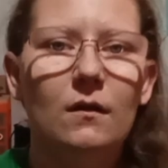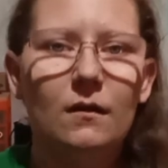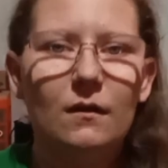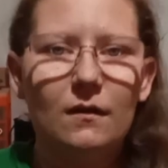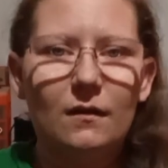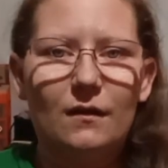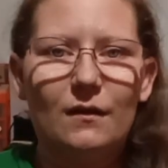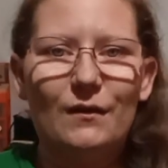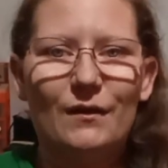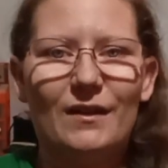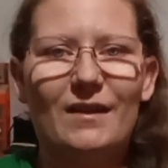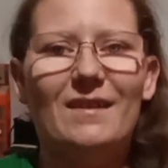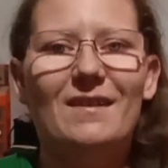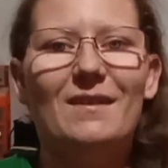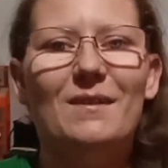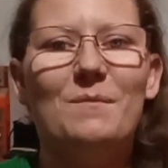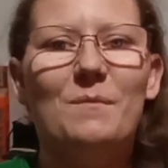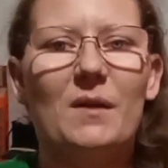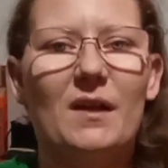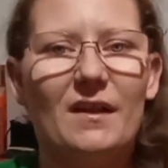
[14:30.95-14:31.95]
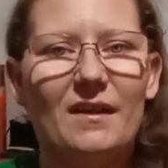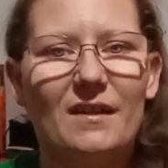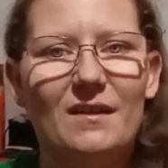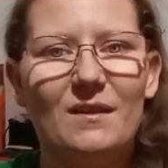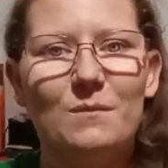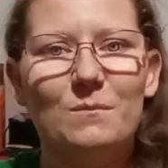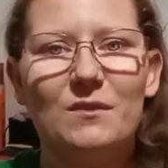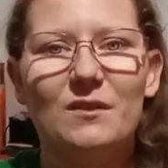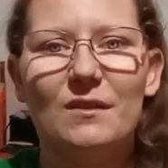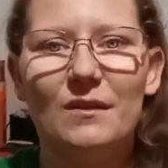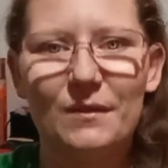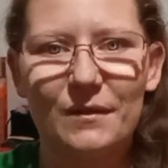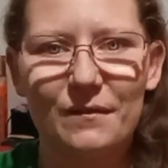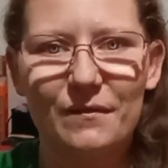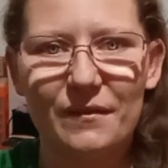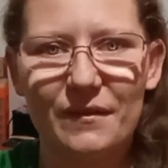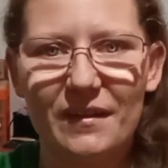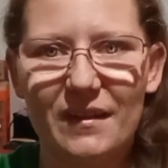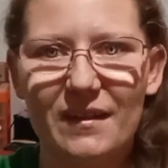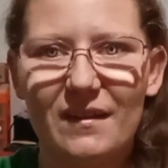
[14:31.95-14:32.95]
Alright, I'm back. I'm sorry for
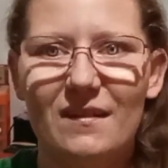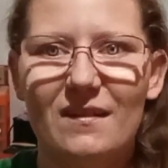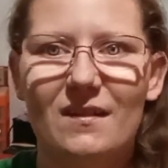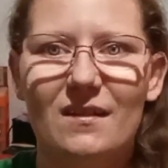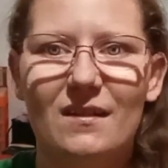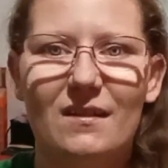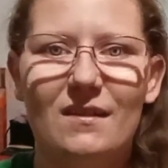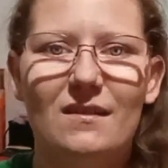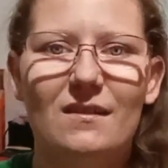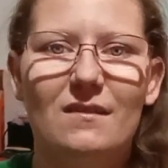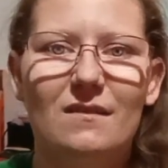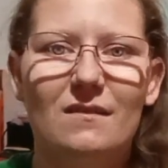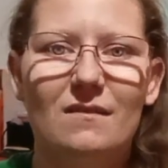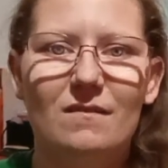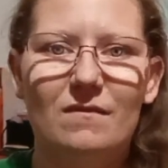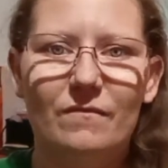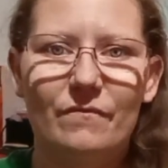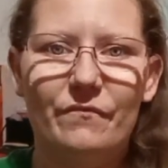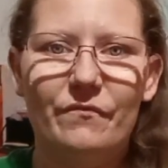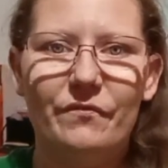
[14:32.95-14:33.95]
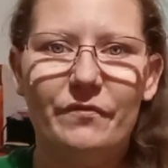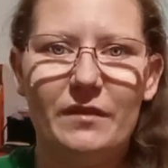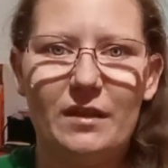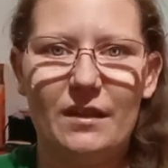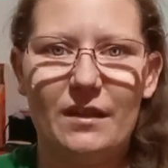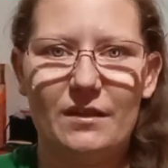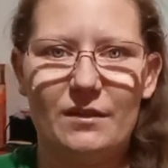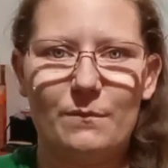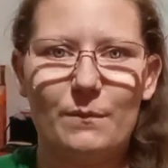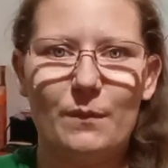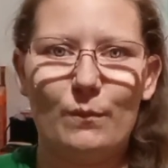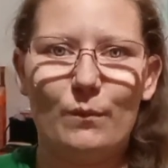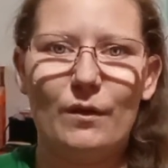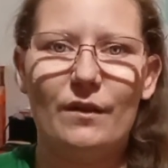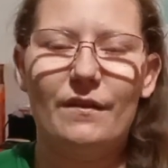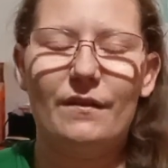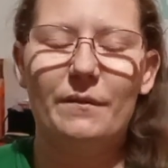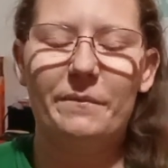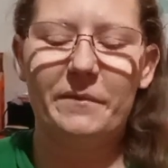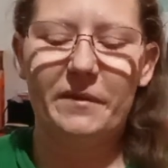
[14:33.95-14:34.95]
that. I had to catch my
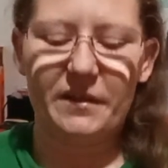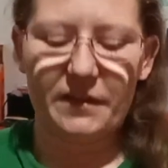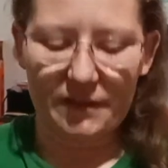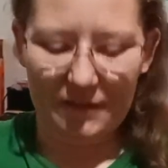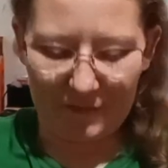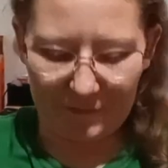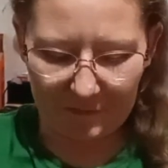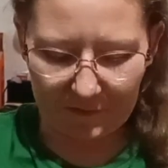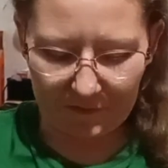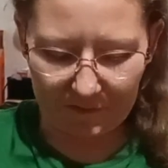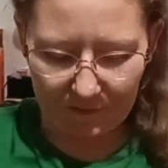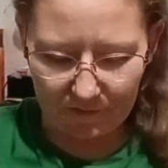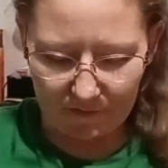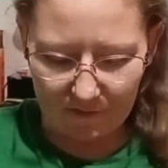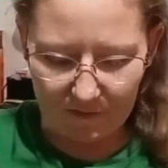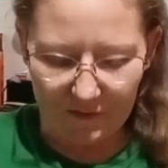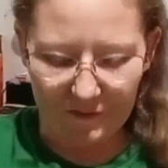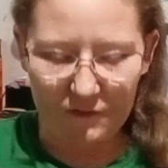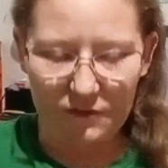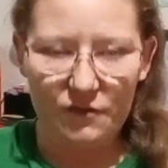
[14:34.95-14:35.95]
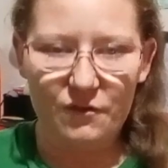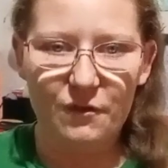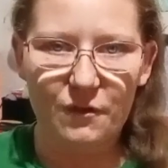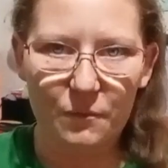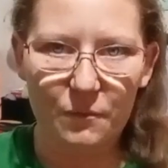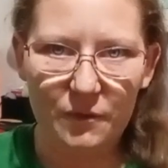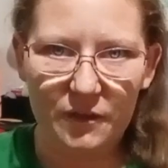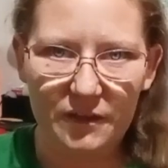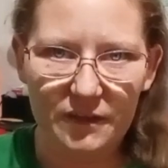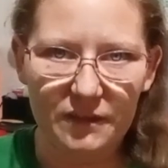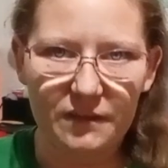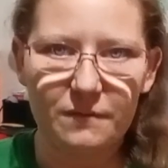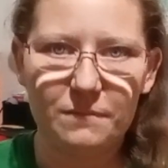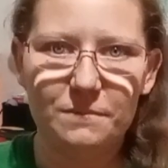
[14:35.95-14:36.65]
breath a minute. I was getting short-winded.